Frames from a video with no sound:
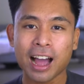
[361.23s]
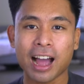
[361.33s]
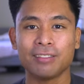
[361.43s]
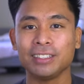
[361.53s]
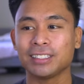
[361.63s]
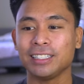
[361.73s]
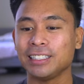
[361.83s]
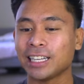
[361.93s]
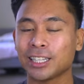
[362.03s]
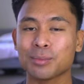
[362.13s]
Obviously, he's
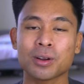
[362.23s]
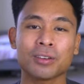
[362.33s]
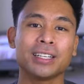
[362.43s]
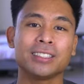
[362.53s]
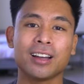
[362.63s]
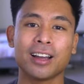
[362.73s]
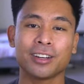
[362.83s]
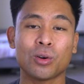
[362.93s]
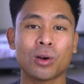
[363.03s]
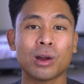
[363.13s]
not the perfect dog,
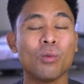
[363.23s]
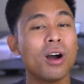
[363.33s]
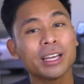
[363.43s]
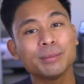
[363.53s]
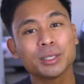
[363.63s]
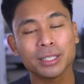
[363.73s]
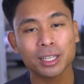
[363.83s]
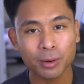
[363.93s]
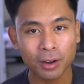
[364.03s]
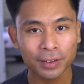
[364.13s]
nor I want him to be the
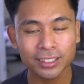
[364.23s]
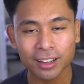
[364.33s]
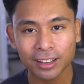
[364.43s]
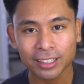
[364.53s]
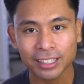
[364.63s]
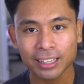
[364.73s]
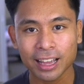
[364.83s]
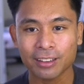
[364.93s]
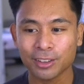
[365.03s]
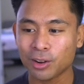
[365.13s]
perfect dog. He,
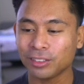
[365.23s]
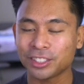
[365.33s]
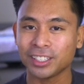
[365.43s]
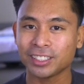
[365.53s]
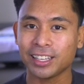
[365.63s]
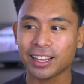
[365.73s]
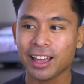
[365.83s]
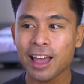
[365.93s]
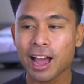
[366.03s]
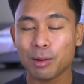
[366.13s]
just like
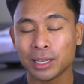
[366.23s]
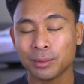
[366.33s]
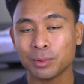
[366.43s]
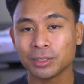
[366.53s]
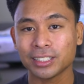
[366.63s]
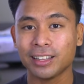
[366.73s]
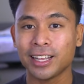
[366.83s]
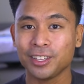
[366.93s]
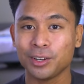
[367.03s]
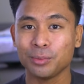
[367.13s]
how people say
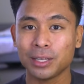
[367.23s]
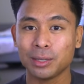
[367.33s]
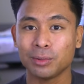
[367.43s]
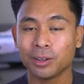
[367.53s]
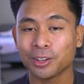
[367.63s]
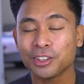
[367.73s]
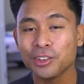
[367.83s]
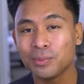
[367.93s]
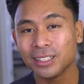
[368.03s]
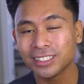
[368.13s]
that, people are
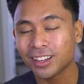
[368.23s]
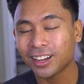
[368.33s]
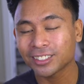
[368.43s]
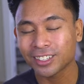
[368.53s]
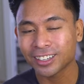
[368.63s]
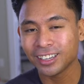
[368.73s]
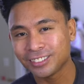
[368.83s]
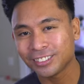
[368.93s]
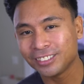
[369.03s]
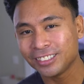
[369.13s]
humans, dogs are
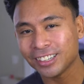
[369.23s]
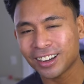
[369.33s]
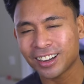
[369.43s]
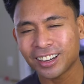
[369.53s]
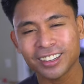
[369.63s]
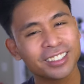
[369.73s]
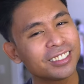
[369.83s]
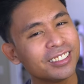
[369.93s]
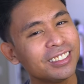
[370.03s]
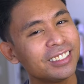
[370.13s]

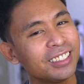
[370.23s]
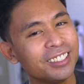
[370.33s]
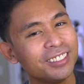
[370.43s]
dogs.